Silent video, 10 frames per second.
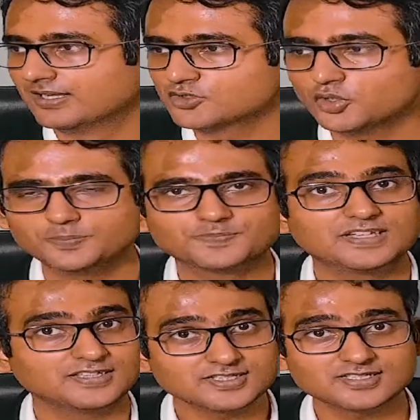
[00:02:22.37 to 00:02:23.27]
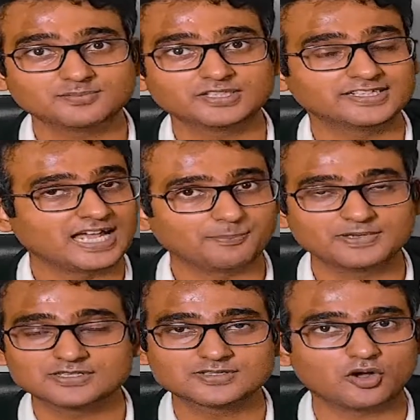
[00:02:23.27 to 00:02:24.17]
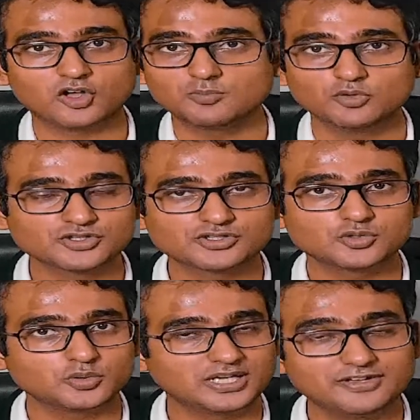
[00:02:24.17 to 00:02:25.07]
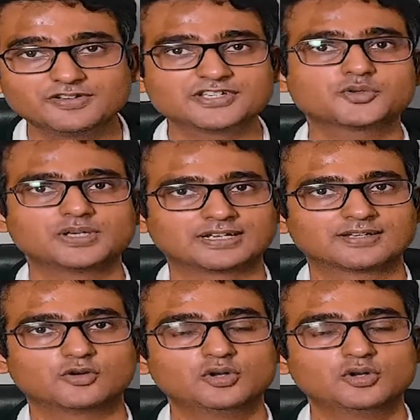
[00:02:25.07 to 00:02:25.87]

So this is something that happens almost to every student.